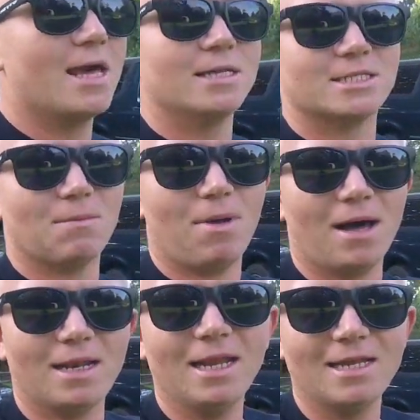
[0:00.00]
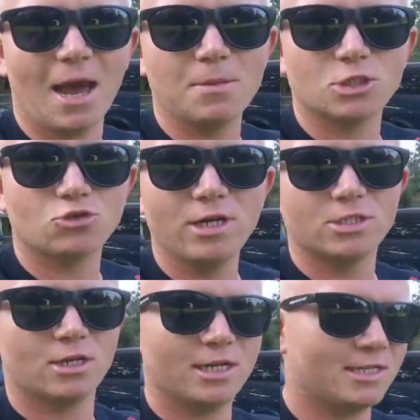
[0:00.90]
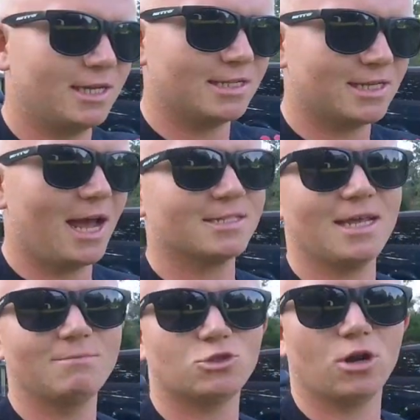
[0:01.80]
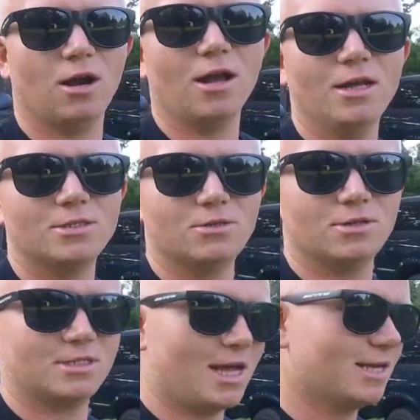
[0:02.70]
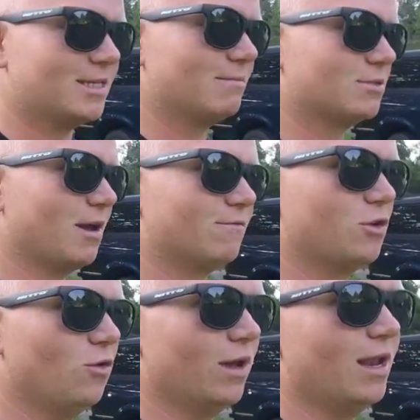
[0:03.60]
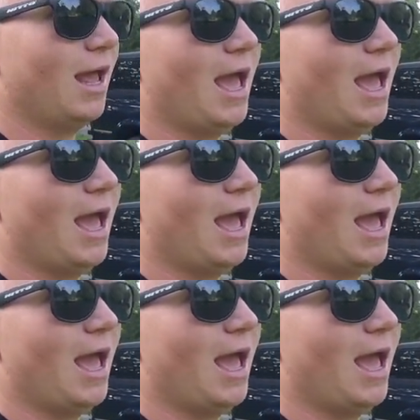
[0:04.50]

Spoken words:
somebody down the street is going to get the exact same truck, do the exact same stuff to it,